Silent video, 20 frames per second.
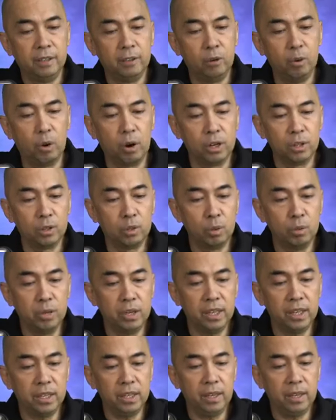who are
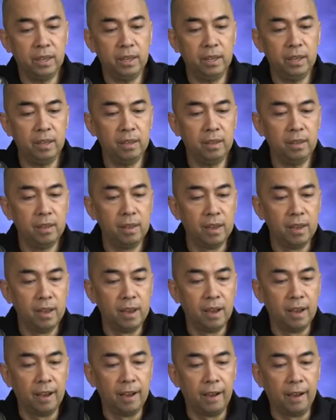tuning in.
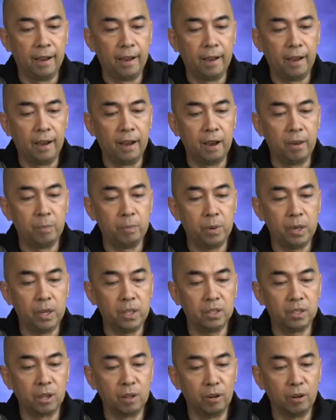
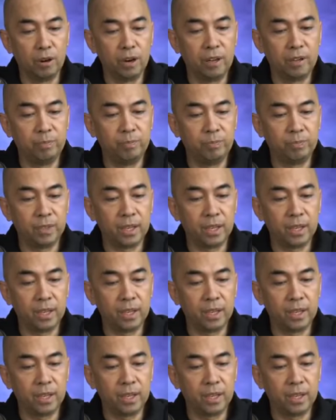Praise the Lord.